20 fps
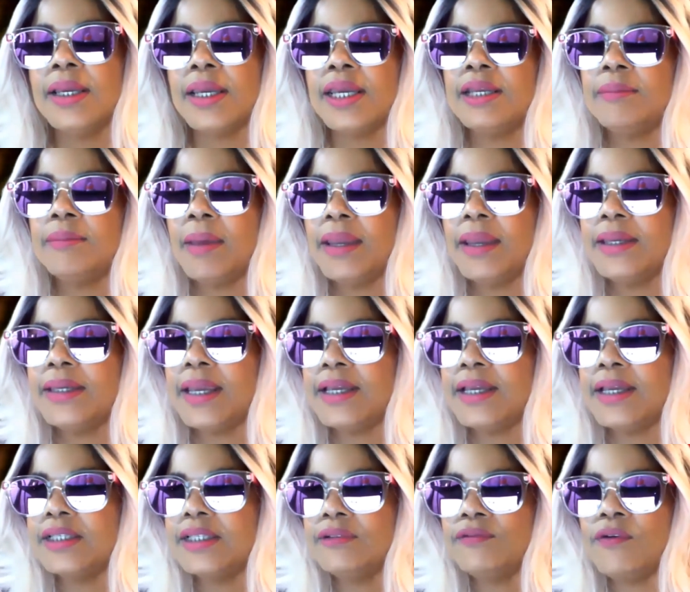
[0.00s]
In my
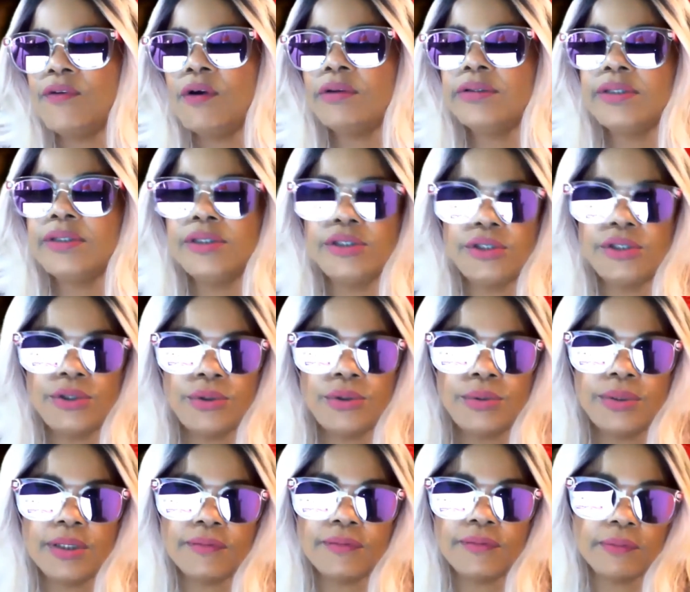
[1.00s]
case, it falls in two
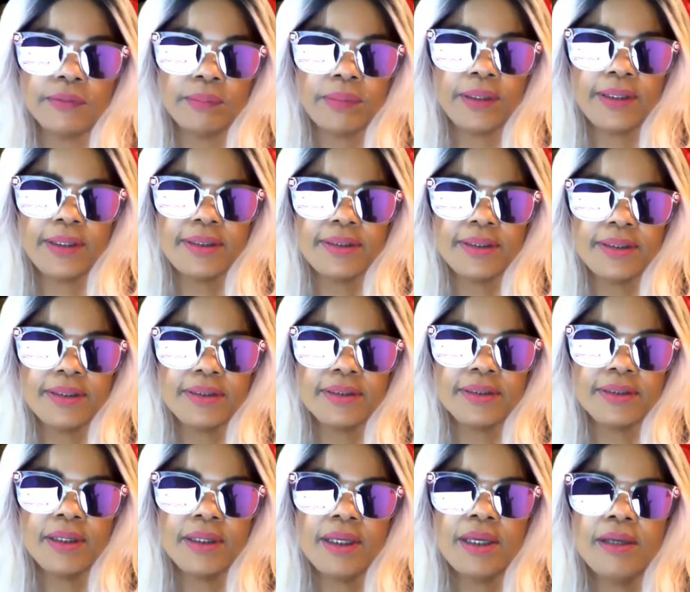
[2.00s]
different
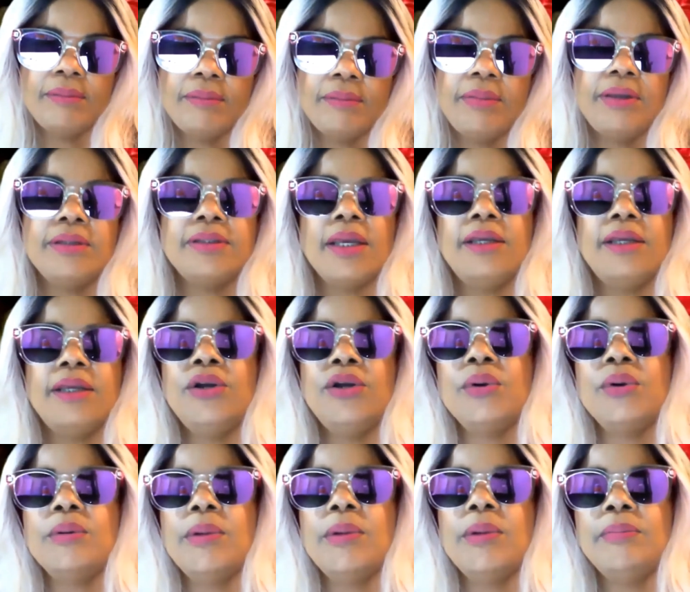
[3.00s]
places because I know
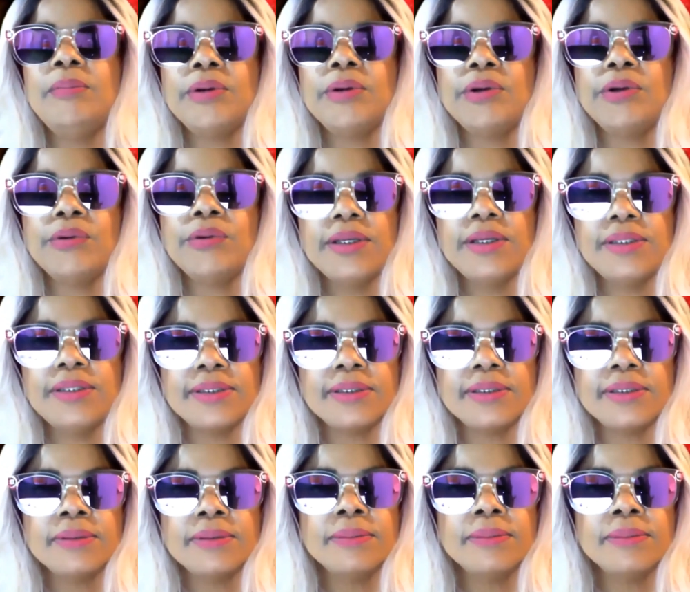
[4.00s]
where my progress